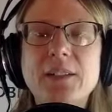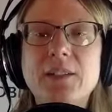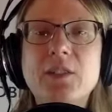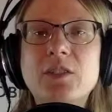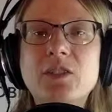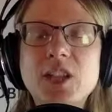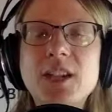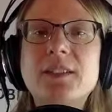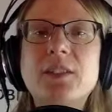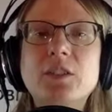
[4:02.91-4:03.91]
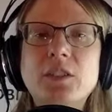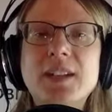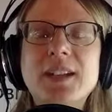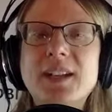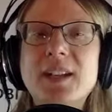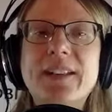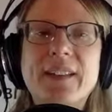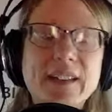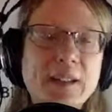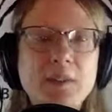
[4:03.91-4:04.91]
And so it's chance that you're looking at a
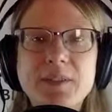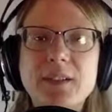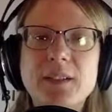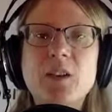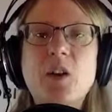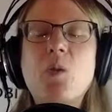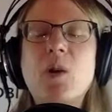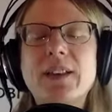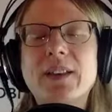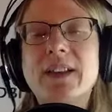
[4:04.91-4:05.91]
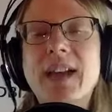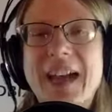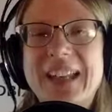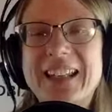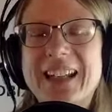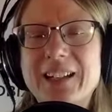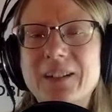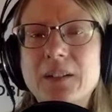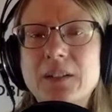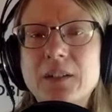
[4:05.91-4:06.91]
headline, even if it doesn't look quite like a
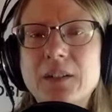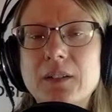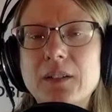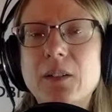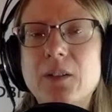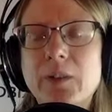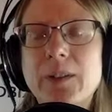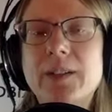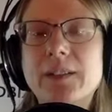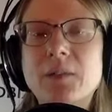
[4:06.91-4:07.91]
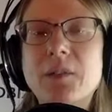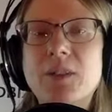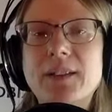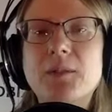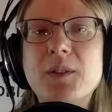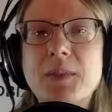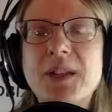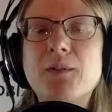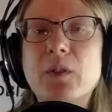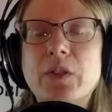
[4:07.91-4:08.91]
headline, like some of the ways that we may
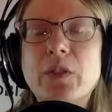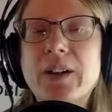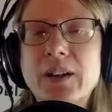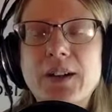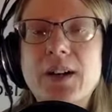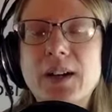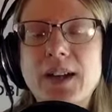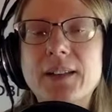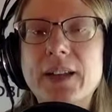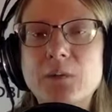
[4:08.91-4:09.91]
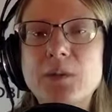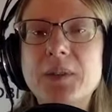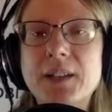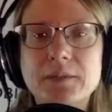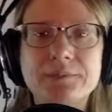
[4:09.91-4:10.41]
have thought a headline would be.